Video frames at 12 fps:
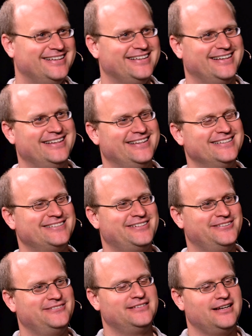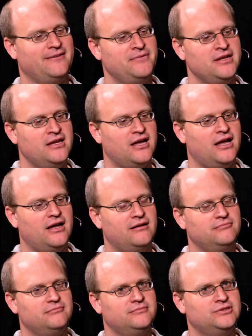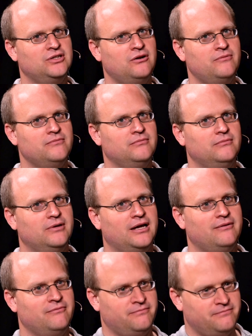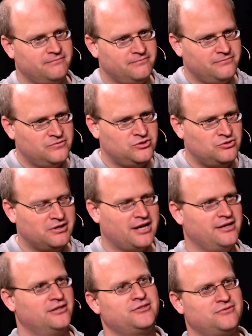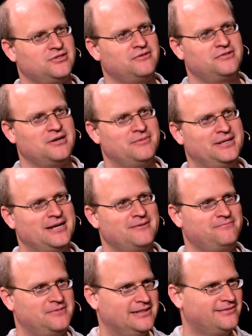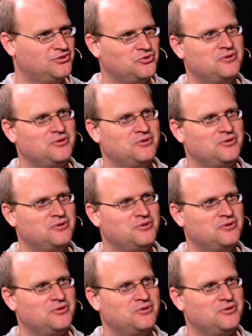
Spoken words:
Yeah, that's cool. Huh? So you got lots of stuff coming up. We'll talk